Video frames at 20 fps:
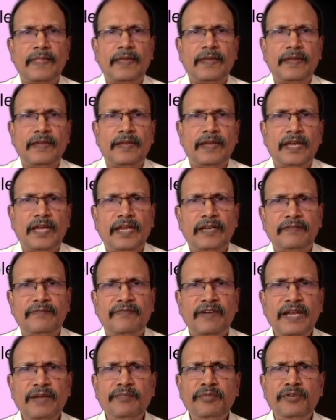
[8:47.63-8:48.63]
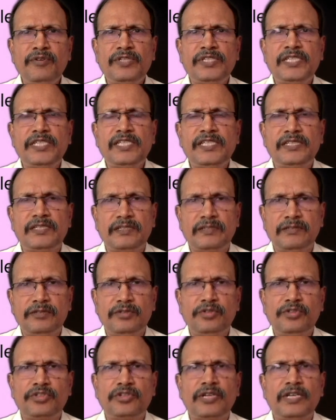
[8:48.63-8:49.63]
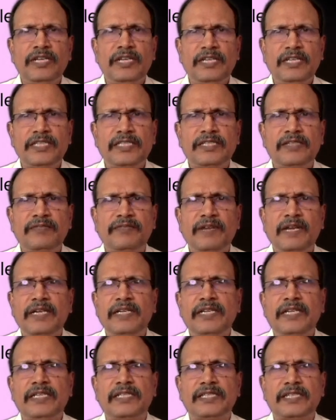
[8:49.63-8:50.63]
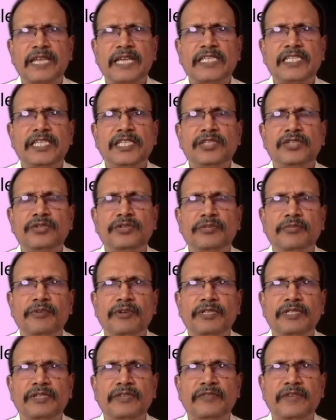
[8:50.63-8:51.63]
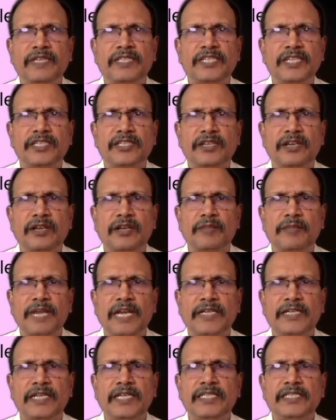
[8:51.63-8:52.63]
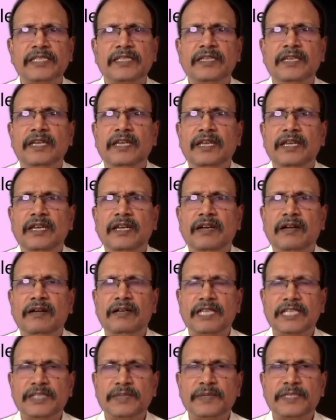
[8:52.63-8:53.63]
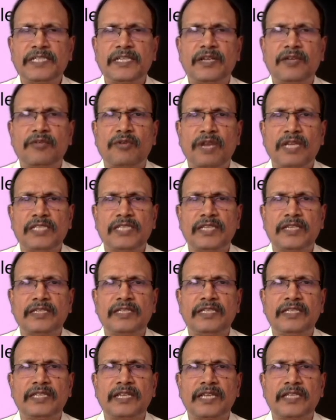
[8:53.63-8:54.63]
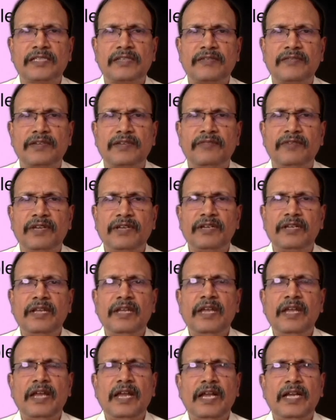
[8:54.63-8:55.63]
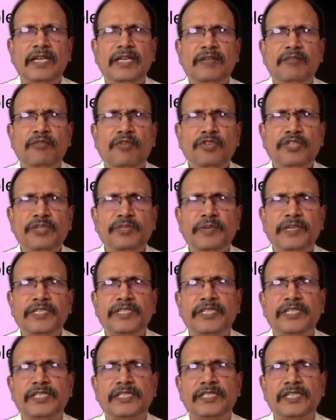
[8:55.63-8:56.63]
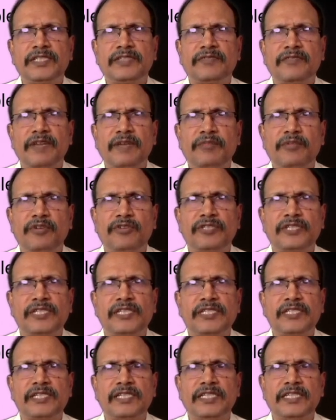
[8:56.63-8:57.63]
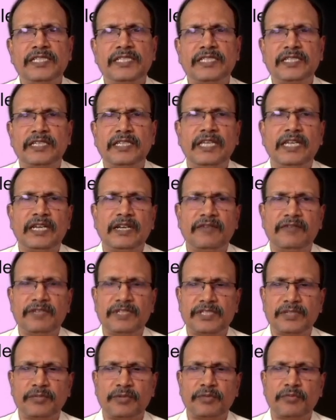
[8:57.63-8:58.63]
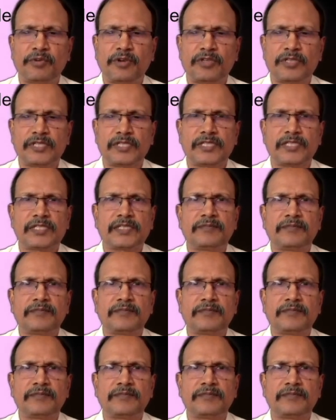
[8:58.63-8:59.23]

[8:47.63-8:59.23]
And fibrosis usually is defined as excessive deposition of extracellular matrix, especially collagen in the case of liver, and in most patients this fibrosis is irreversible process.